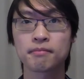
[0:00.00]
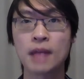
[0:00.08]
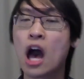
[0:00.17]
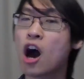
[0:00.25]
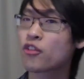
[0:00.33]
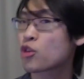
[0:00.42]

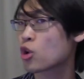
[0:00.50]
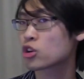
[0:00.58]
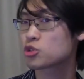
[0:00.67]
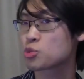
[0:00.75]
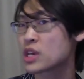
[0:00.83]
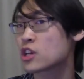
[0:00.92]
Of
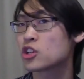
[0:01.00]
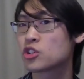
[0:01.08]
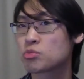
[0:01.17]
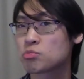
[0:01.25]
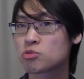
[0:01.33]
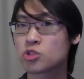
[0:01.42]
course, we could
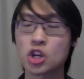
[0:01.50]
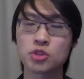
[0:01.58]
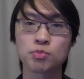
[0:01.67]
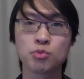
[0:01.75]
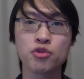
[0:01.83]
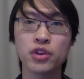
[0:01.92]
just
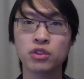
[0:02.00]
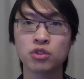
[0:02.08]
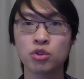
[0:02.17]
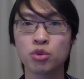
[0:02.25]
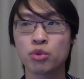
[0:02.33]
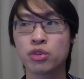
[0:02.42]
move it
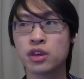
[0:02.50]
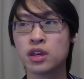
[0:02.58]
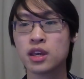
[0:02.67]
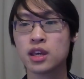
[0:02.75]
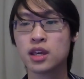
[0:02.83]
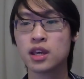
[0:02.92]
to
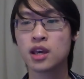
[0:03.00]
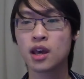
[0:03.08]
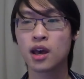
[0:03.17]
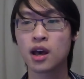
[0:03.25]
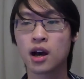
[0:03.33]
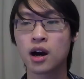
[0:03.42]
the
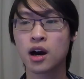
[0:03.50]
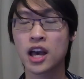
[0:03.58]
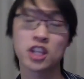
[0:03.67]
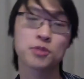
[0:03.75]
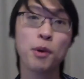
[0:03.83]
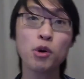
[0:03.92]

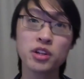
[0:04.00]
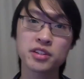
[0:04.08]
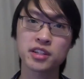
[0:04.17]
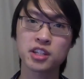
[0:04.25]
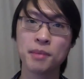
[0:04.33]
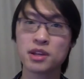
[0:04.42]
exponent
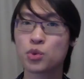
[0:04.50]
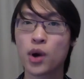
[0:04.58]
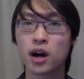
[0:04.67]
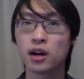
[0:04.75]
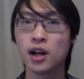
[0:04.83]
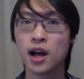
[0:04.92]
system as
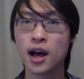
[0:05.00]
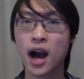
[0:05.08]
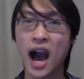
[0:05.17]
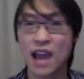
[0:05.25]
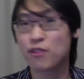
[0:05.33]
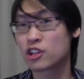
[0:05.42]
well.
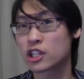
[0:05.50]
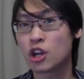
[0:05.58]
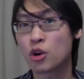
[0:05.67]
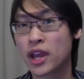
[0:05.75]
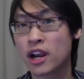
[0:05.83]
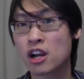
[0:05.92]
I really don't
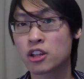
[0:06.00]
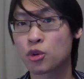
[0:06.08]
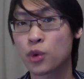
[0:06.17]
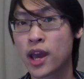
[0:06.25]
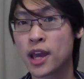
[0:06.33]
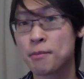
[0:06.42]
care either
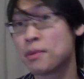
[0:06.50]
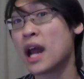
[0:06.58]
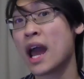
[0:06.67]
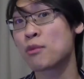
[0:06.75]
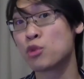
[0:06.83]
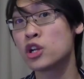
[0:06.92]
way, but
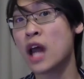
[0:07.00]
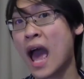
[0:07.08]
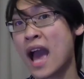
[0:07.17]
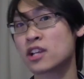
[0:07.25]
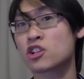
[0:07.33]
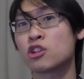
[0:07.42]
I would
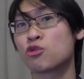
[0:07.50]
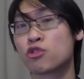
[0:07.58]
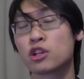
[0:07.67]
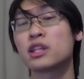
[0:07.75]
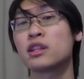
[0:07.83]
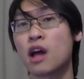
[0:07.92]
actually
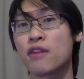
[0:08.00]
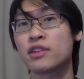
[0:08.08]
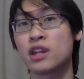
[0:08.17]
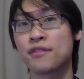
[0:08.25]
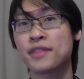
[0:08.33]
really love it if